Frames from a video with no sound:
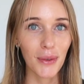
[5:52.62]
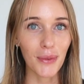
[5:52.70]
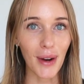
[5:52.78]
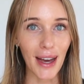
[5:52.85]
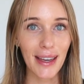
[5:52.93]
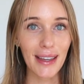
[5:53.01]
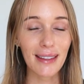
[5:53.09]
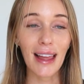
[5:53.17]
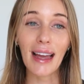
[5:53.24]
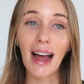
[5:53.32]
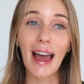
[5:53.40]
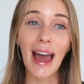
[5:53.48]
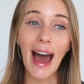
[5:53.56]
right?
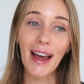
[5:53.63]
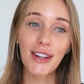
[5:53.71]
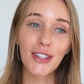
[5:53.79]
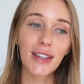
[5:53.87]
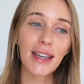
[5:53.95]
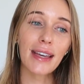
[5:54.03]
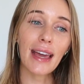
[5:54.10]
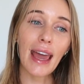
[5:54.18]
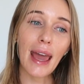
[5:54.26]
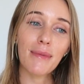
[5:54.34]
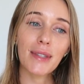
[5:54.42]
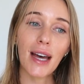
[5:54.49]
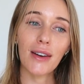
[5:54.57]
Like I actually
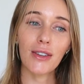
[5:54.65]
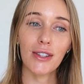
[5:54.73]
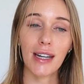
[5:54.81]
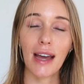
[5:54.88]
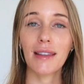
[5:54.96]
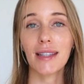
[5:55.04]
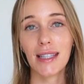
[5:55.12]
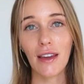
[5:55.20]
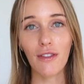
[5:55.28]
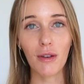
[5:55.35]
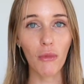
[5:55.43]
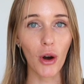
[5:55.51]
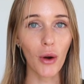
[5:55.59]
came to understand this
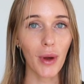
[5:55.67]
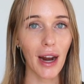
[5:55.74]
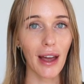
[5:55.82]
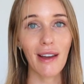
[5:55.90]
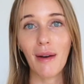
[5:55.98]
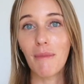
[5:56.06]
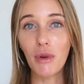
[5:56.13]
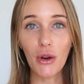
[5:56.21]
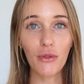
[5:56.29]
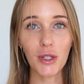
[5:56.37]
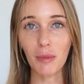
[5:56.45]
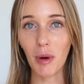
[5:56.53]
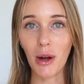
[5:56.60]
even more when I
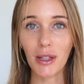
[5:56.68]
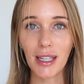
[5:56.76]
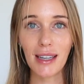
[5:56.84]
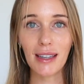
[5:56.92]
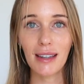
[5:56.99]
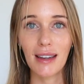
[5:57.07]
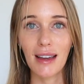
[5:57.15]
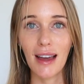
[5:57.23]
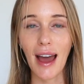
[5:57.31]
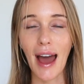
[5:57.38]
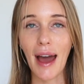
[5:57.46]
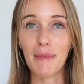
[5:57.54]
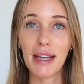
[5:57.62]
moved to Bali
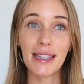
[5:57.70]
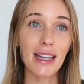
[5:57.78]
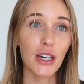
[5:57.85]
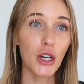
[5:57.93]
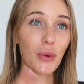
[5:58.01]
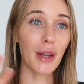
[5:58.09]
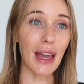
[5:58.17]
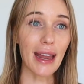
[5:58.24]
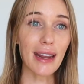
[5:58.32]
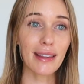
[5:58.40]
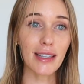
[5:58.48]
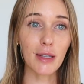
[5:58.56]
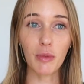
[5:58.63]
because I
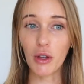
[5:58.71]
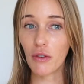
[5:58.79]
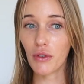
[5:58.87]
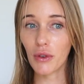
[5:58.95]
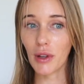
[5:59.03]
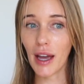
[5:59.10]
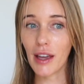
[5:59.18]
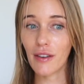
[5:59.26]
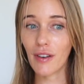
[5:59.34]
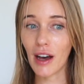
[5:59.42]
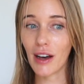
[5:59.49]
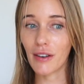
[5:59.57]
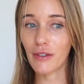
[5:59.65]
created this beautiful life
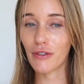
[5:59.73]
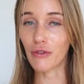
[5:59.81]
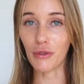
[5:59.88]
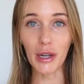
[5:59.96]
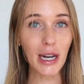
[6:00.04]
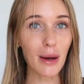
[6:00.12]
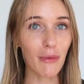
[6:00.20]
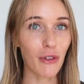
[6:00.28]
of freedom